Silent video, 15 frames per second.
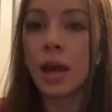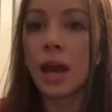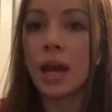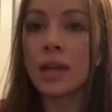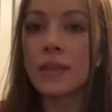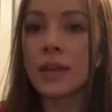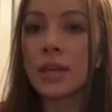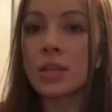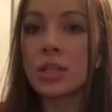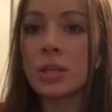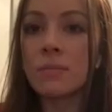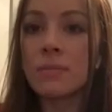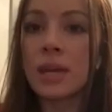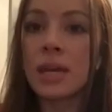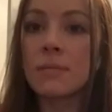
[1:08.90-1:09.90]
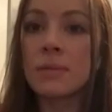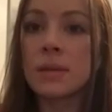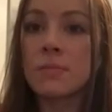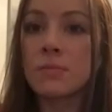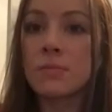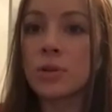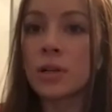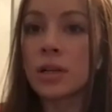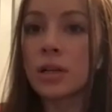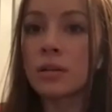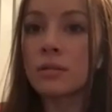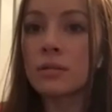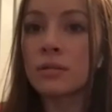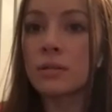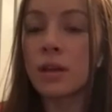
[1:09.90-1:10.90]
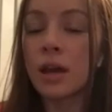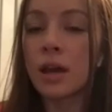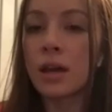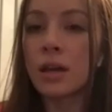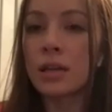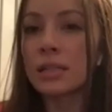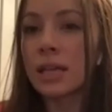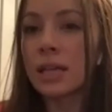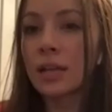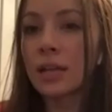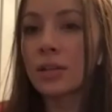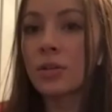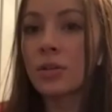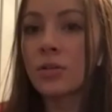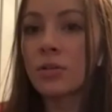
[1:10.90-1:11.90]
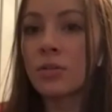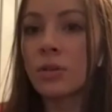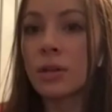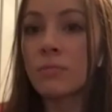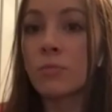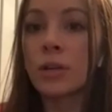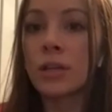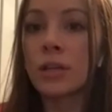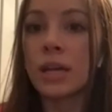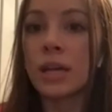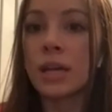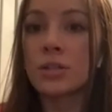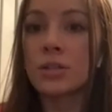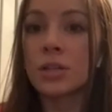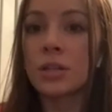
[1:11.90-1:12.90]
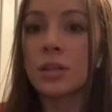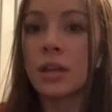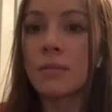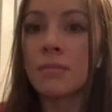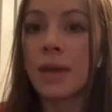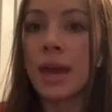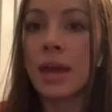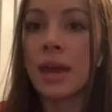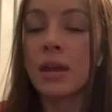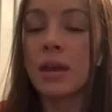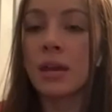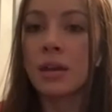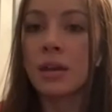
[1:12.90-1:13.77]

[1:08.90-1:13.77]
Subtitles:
I think she may be more technical and more engaging than Mei.